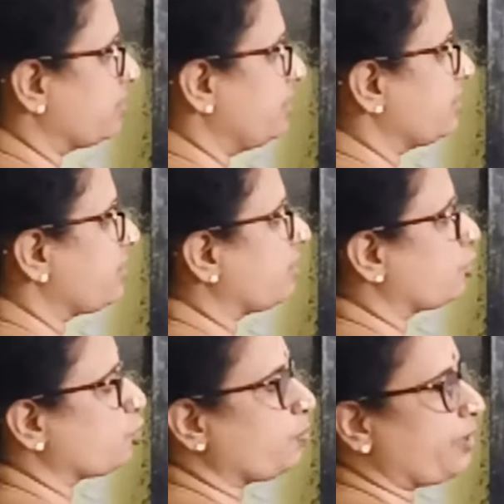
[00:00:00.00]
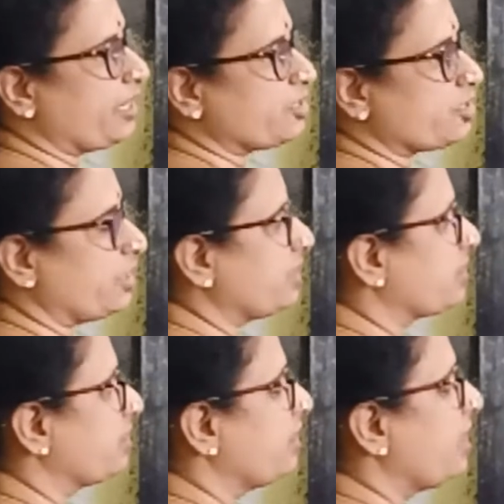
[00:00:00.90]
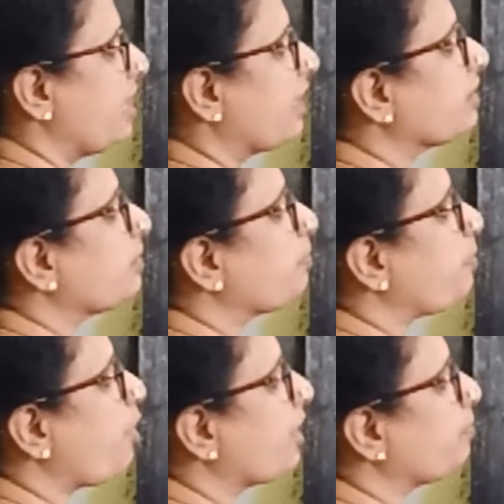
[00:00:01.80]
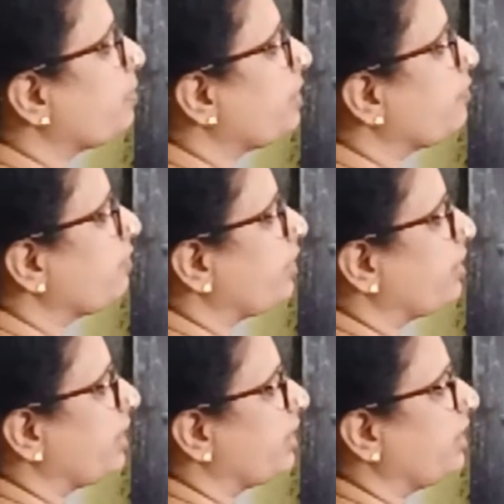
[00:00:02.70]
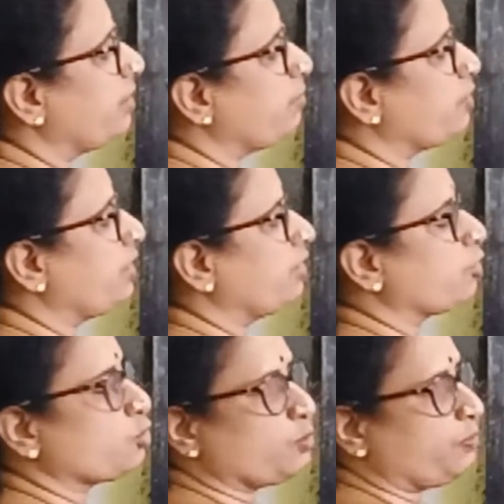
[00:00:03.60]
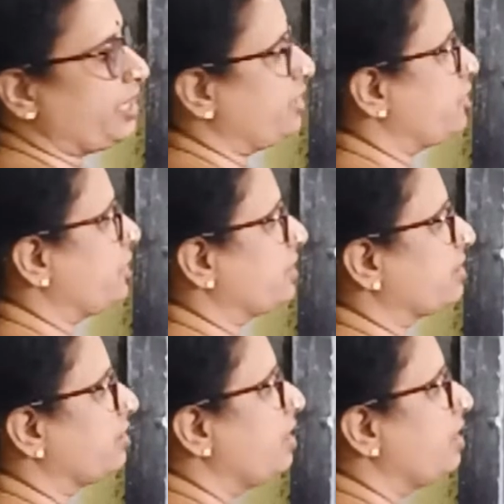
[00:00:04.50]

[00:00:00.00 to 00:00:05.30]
These are the two plane sheets and the point P1 we are taking in between the two plane sheets.